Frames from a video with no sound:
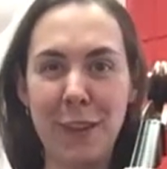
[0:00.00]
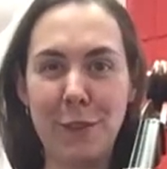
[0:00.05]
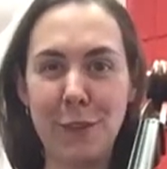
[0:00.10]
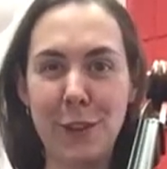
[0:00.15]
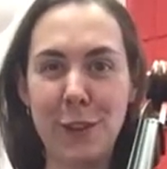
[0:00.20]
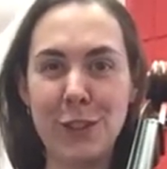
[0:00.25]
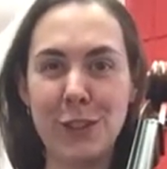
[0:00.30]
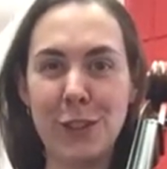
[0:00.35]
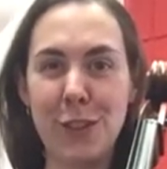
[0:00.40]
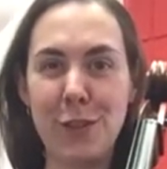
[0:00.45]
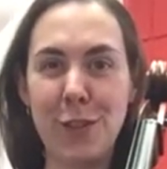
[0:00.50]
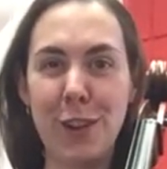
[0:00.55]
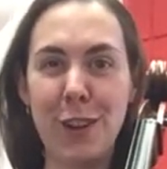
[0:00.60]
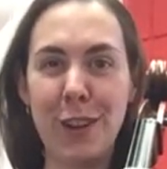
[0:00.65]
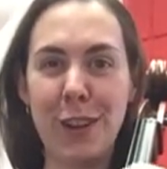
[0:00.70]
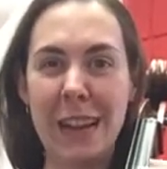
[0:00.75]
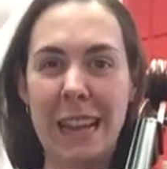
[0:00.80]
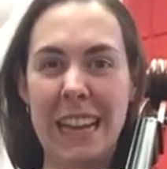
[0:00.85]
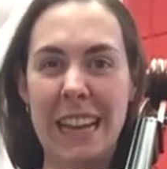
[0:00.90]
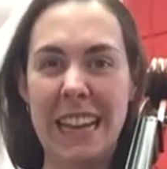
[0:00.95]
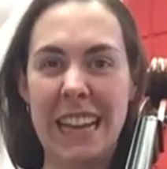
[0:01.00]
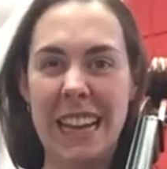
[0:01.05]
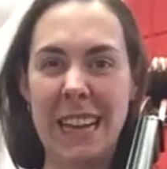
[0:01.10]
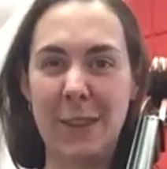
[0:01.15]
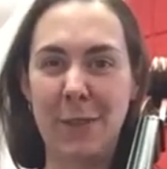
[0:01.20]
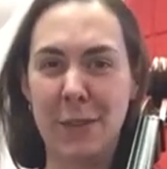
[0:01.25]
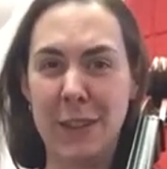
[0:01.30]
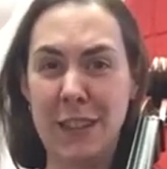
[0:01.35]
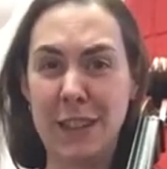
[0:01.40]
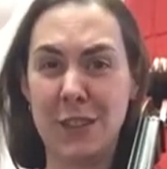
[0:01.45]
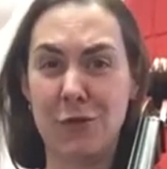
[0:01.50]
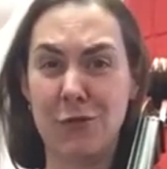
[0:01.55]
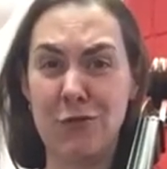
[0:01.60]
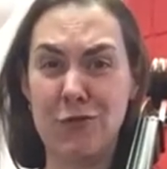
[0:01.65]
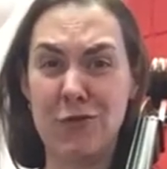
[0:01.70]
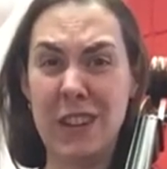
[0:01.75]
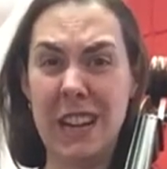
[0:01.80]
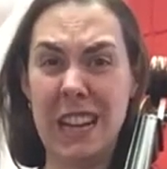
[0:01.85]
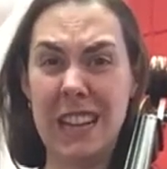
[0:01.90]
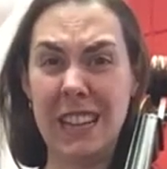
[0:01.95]
First of all, it feels
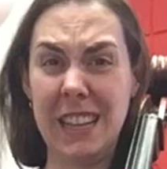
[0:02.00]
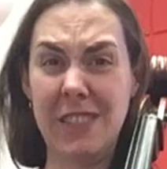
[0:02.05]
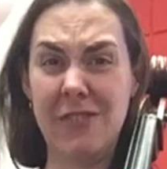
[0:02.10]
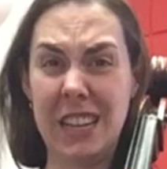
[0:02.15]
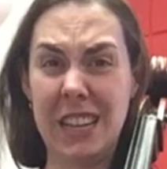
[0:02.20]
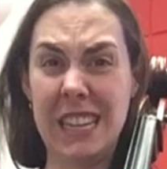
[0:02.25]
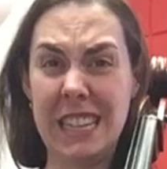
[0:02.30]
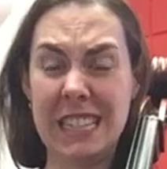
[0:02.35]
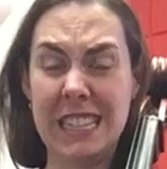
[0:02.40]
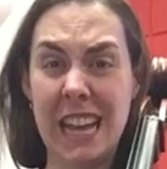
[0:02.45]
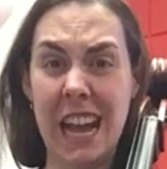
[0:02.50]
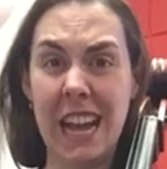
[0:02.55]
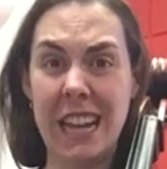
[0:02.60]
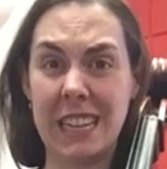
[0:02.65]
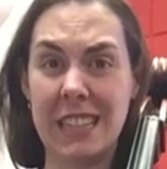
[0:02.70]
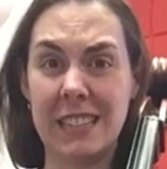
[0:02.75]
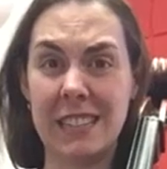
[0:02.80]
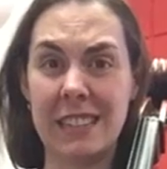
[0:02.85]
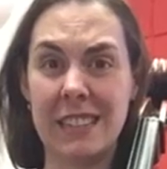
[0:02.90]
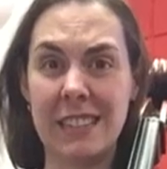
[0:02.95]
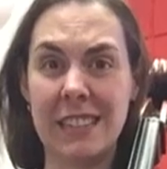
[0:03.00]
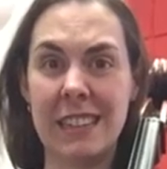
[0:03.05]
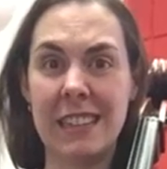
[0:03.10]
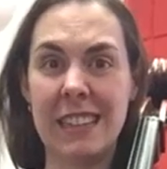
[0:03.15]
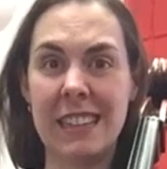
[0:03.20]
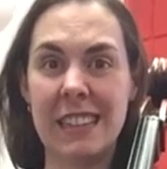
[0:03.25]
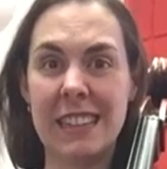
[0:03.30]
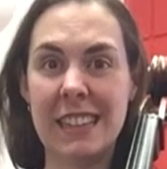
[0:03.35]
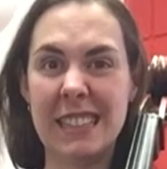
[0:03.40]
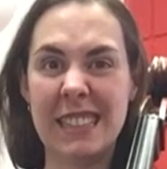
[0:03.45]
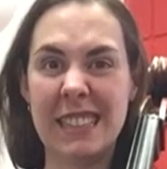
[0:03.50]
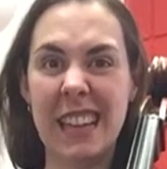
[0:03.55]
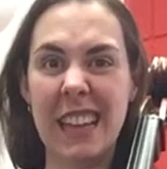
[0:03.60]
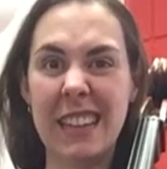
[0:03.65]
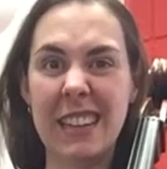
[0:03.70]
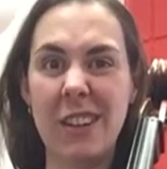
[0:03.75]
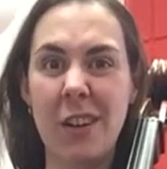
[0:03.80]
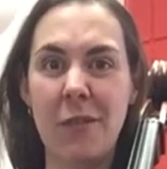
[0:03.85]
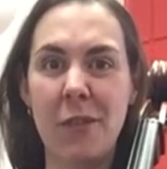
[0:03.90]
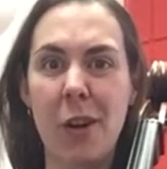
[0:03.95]
really, really tight.
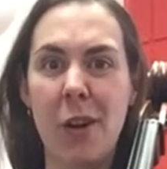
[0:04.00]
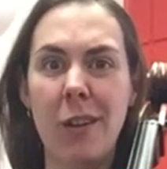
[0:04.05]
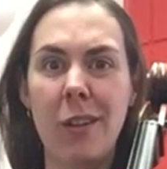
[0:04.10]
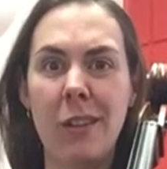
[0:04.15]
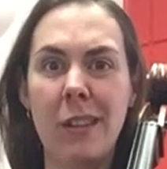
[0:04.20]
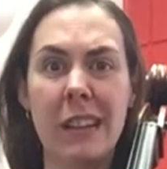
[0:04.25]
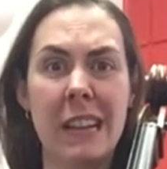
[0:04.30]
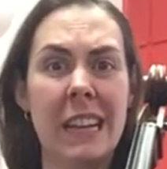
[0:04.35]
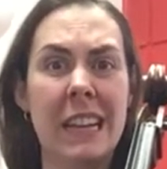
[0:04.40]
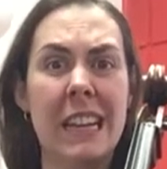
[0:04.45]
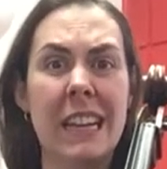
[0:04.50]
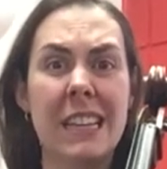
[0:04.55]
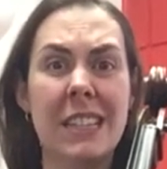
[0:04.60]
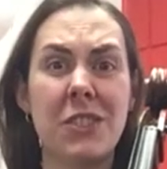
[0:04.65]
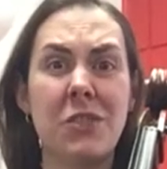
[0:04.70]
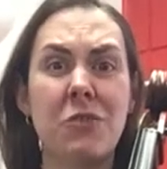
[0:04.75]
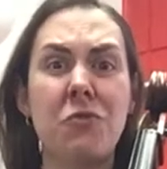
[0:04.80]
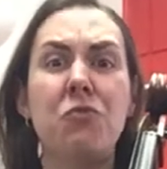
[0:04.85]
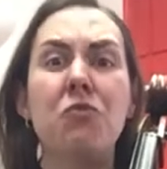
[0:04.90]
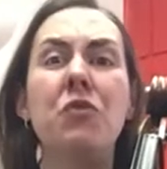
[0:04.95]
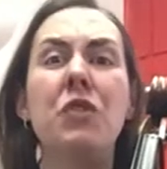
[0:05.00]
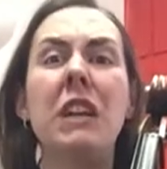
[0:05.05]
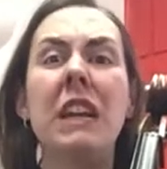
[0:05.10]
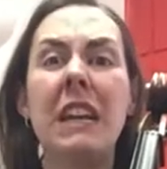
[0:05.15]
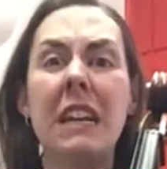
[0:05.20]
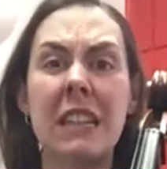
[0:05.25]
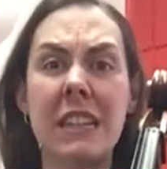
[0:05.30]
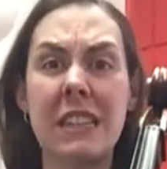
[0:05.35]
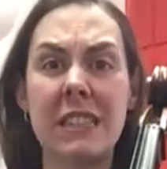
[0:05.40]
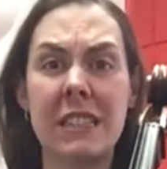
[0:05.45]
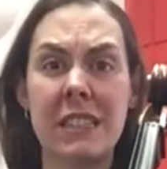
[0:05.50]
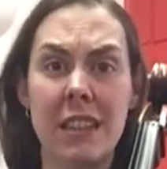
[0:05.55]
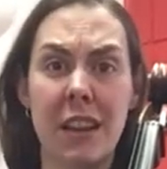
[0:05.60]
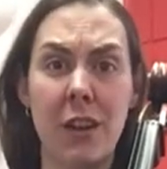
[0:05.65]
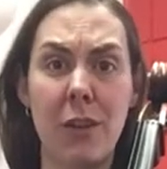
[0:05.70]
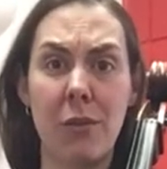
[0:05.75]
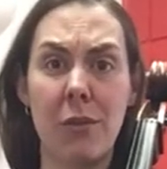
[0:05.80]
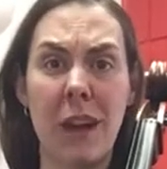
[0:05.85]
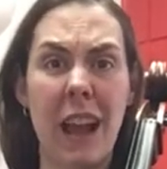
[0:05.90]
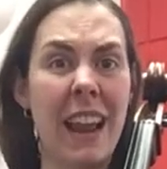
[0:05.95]
Second of all, it's really
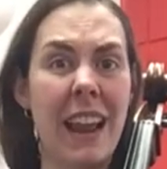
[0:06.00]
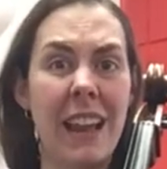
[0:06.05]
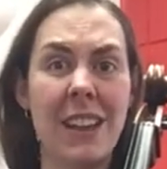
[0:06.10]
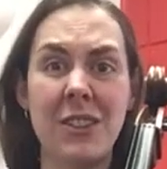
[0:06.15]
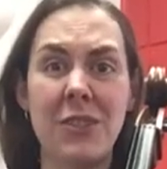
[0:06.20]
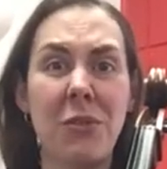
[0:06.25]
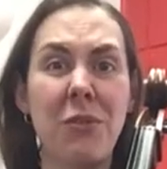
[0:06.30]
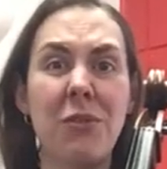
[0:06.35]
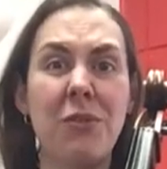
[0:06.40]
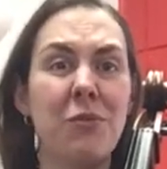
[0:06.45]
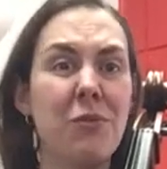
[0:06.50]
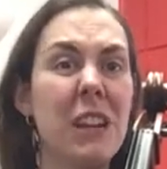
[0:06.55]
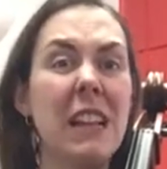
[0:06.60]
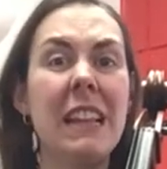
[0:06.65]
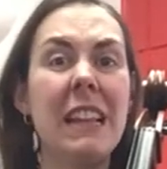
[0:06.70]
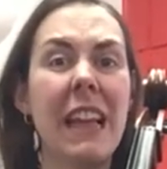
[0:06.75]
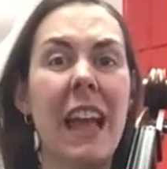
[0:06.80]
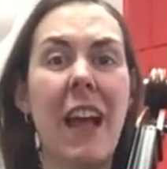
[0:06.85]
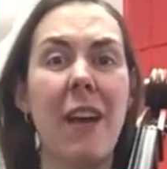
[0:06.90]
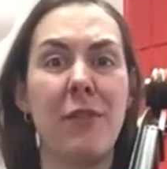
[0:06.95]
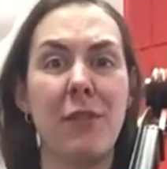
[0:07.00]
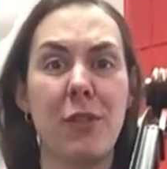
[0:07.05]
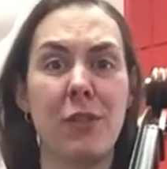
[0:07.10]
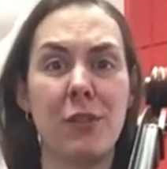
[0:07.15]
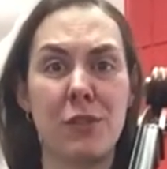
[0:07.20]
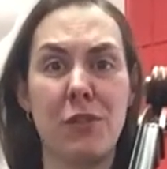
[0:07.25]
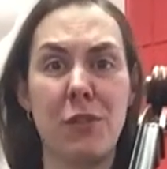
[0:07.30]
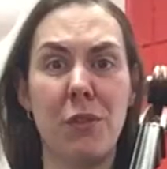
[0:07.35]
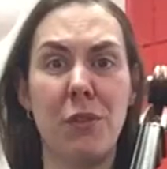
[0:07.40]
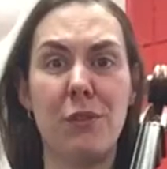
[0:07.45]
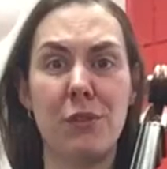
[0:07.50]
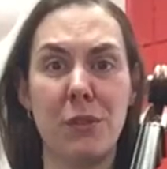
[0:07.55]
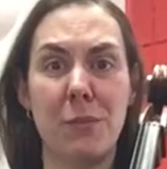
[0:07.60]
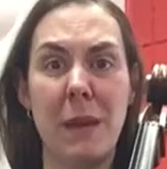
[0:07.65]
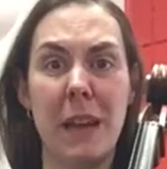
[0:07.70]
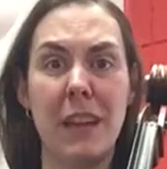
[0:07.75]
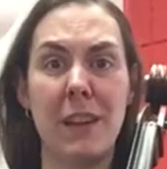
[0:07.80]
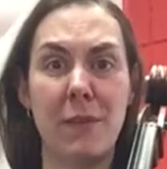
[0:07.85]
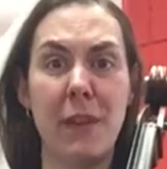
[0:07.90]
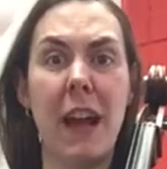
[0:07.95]
slow and I don't really have control to
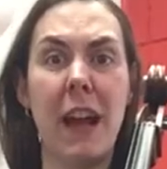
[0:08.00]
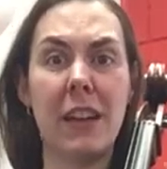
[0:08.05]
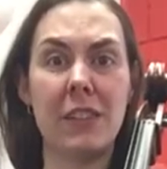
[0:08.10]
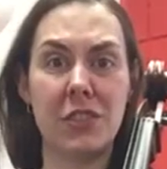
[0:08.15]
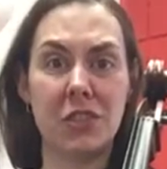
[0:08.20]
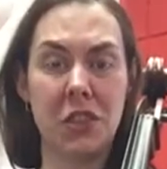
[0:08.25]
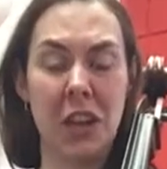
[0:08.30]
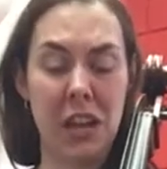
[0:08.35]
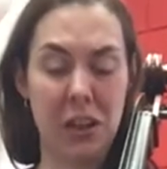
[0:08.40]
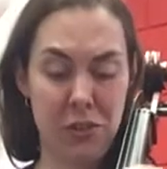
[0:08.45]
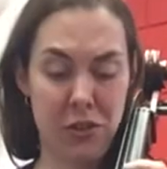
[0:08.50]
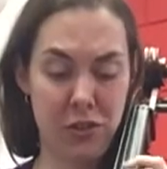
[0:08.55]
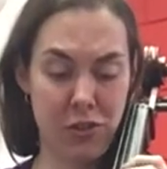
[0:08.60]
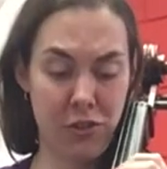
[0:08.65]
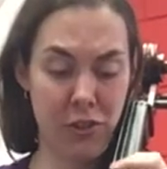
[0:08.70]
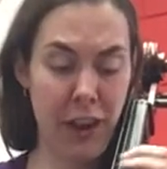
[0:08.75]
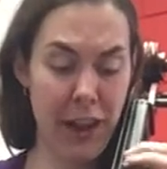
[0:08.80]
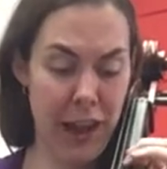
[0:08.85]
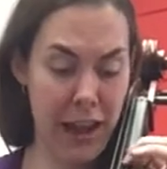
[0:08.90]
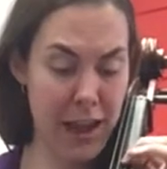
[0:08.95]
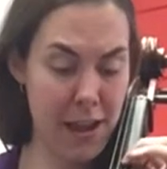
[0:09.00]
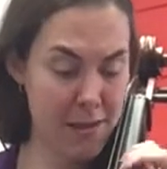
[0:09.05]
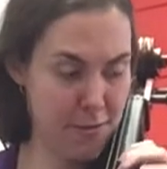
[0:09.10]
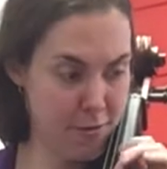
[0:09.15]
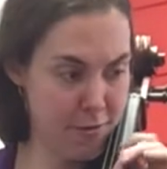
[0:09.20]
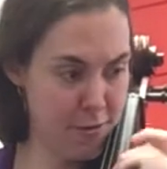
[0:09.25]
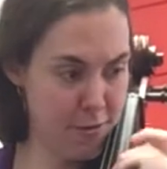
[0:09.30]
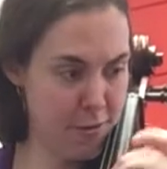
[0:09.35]
make it fast. I could try.